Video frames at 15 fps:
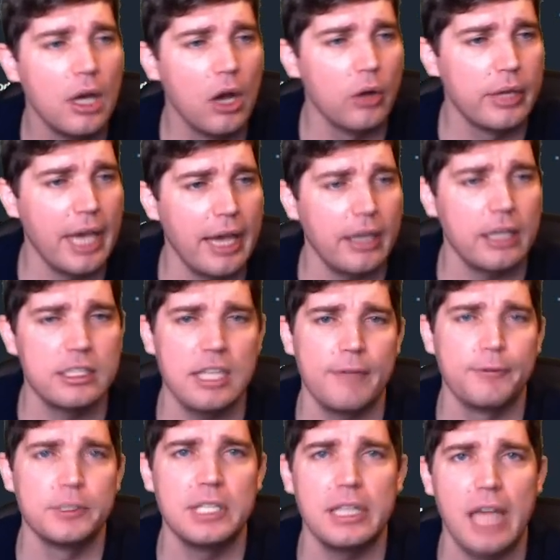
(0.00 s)
Okay, except
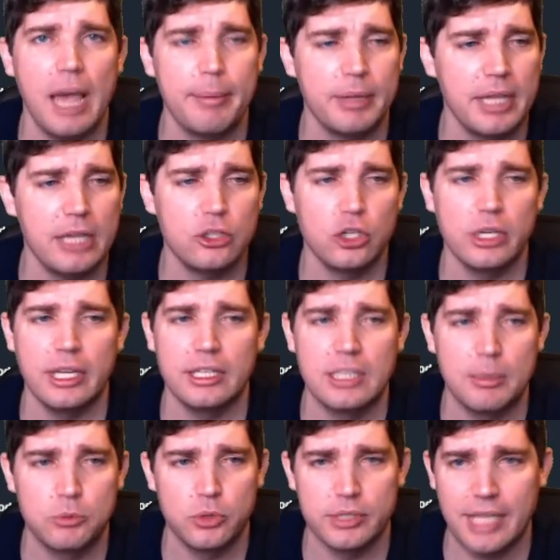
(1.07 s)
for D lineman. they shouldn't get
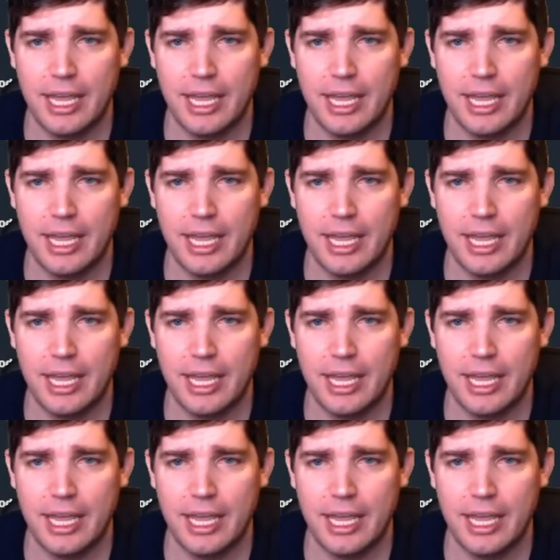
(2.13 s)
tip drills.